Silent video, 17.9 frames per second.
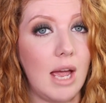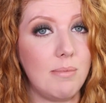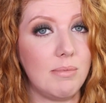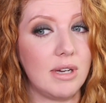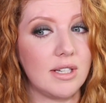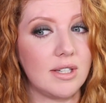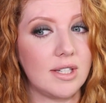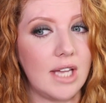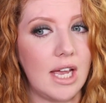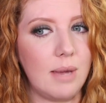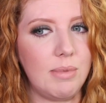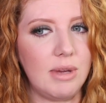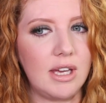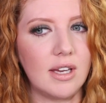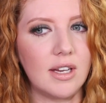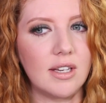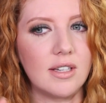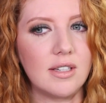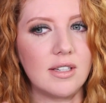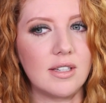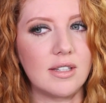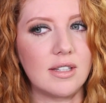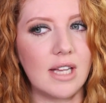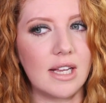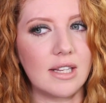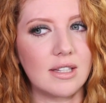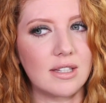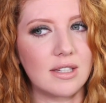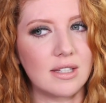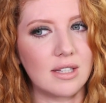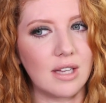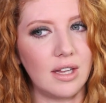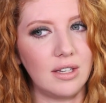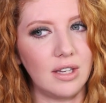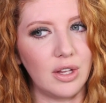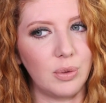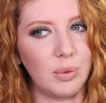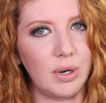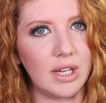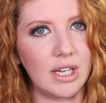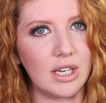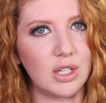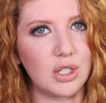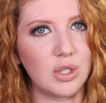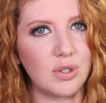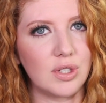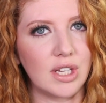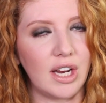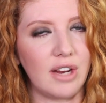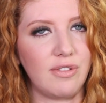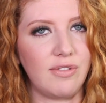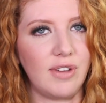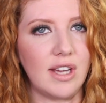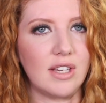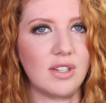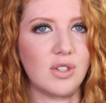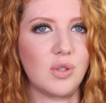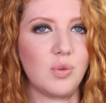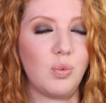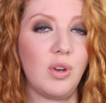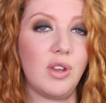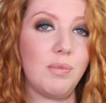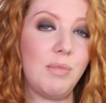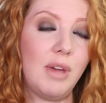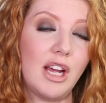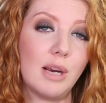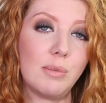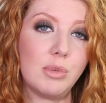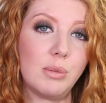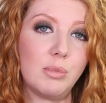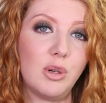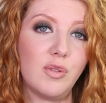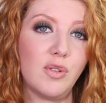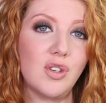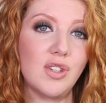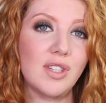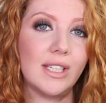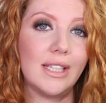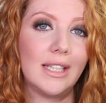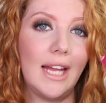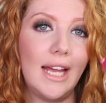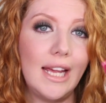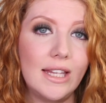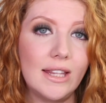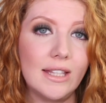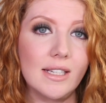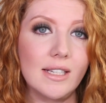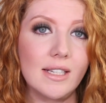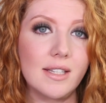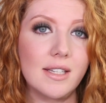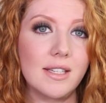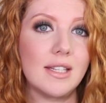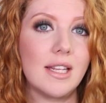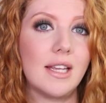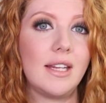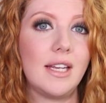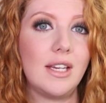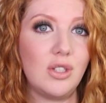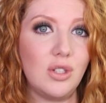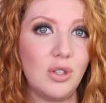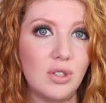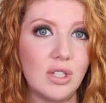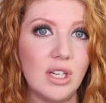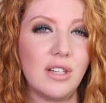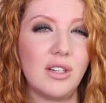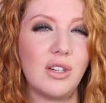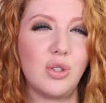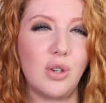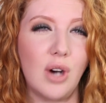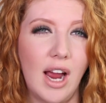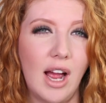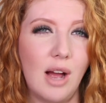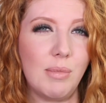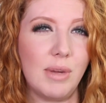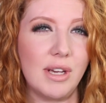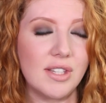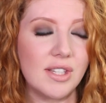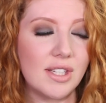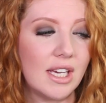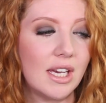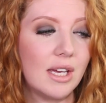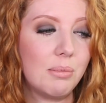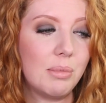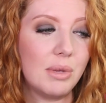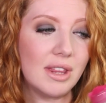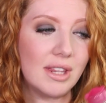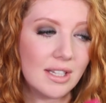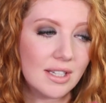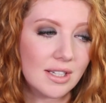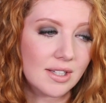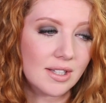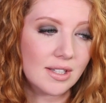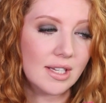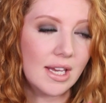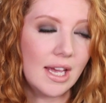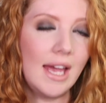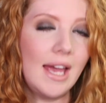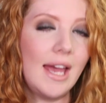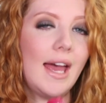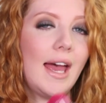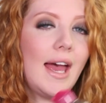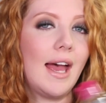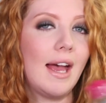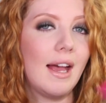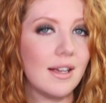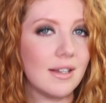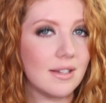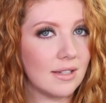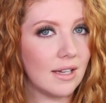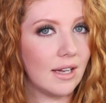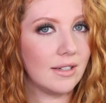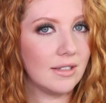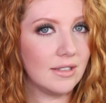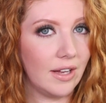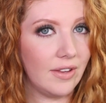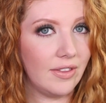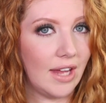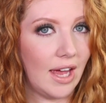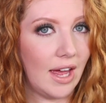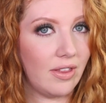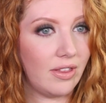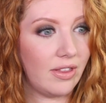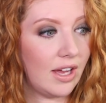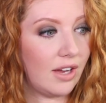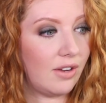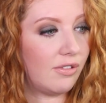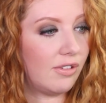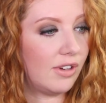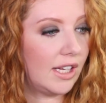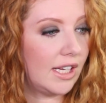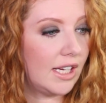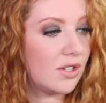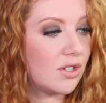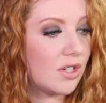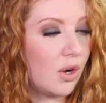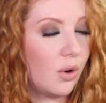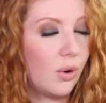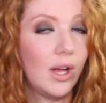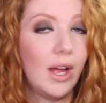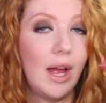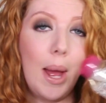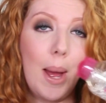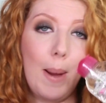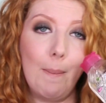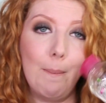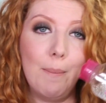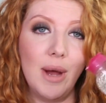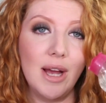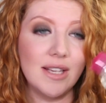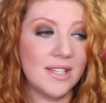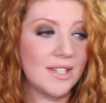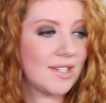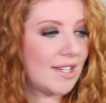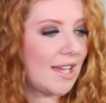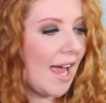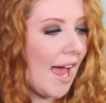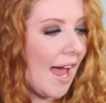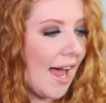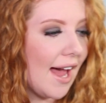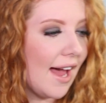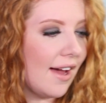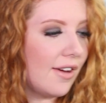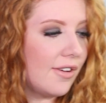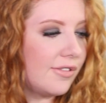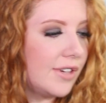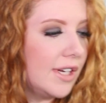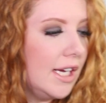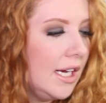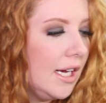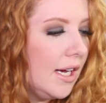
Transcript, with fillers: I must say, because that's another one of the issues that I face with makeup removers like this, is that they do tend to dry out my skin, but this has not done that, thankfully. So must have.